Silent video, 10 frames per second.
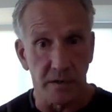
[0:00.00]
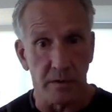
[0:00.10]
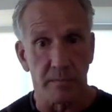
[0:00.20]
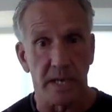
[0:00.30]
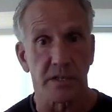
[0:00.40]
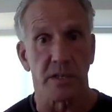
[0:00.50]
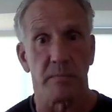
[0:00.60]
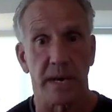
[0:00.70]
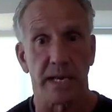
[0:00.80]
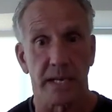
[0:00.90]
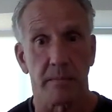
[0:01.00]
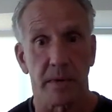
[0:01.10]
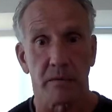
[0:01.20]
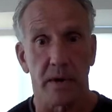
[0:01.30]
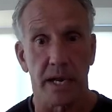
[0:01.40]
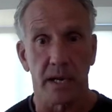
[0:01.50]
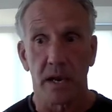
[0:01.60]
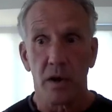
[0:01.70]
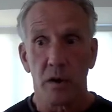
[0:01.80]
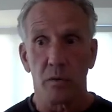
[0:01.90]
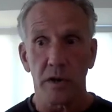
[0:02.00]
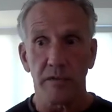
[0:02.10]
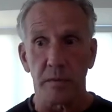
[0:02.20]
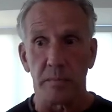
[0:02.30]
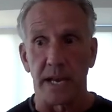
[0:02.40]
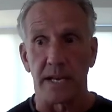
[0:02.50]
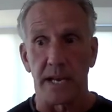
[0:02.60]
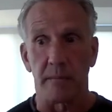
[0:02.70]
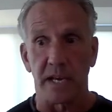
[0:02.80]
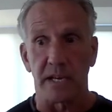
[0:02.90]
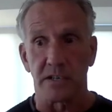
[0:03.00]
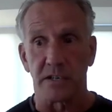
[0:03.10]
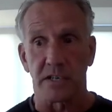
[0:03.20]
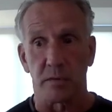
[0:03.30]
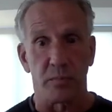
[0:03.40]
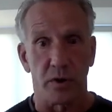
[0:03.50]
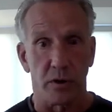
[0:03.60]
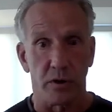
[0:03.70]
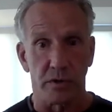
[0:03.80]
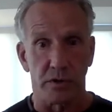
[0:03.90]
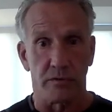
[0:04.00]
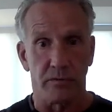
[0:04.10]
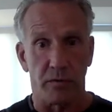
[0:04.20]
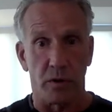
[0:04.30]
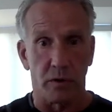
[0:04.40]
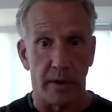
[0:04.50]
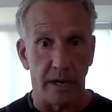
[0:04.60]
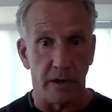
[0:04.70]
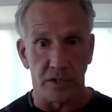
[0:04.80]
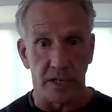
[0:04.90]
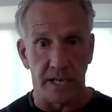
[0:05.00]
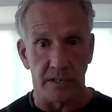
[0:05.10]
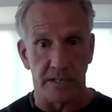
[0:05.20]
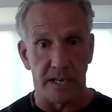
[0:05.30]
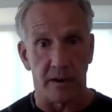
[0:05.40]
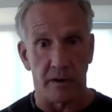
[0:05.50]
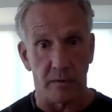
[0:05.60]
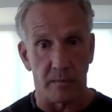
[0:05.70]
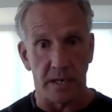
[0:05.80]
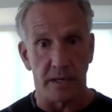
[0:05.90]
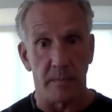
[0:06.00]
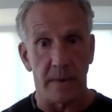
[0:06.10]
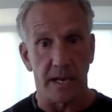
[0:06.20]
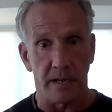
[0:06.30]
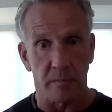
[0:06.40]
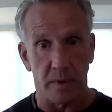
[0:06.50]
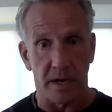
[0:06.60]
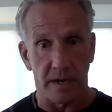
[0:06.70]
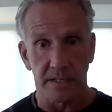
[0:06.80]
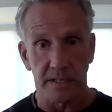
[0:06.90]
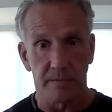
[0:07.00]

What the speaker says: You had mentioned the pandemic, right? Mm-hmm. What if the pandemic is just a precursor for greater changes that are going to be demanded upon us?